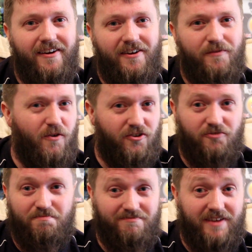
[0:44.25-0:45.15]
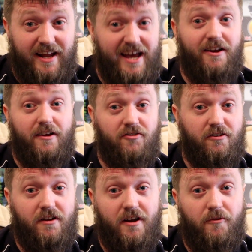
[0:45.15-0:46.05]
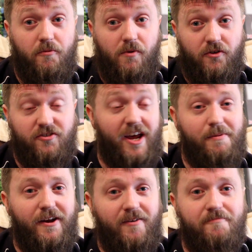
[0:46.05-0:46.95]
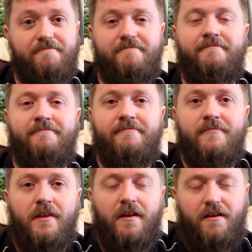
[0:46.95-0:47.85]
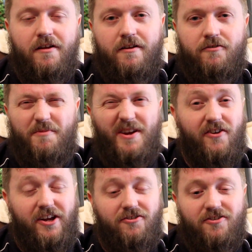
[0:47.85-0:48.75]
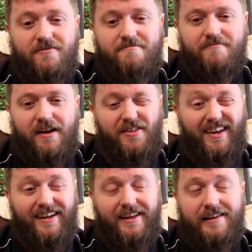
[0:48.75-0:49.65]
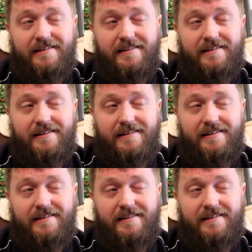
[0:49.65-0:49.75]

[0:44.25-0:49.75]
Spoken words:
and I thought I'd just get it out there so you know what's happening. Which would be nice, I think.